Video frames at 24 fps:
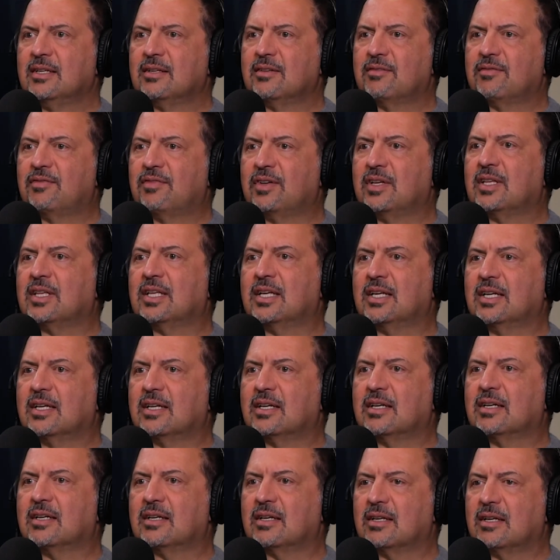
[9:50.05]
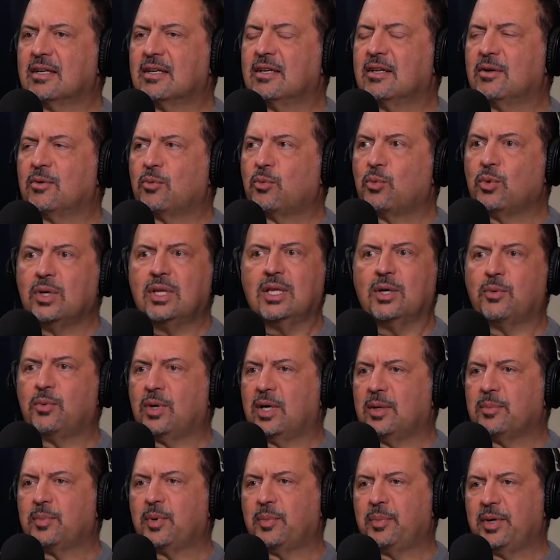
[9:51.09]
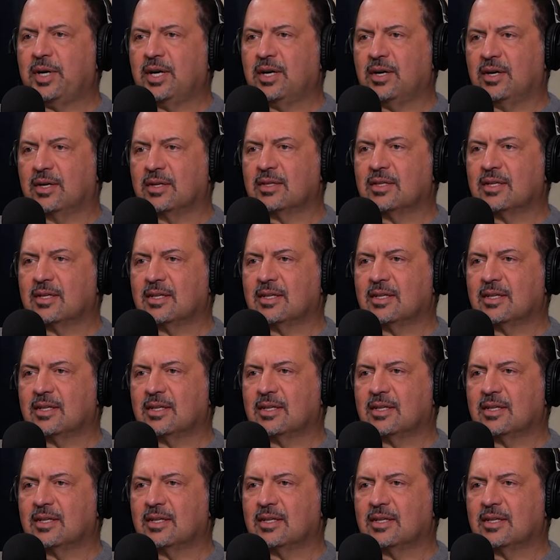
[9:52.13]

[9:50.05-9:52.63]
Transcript: feeling, really well prepared.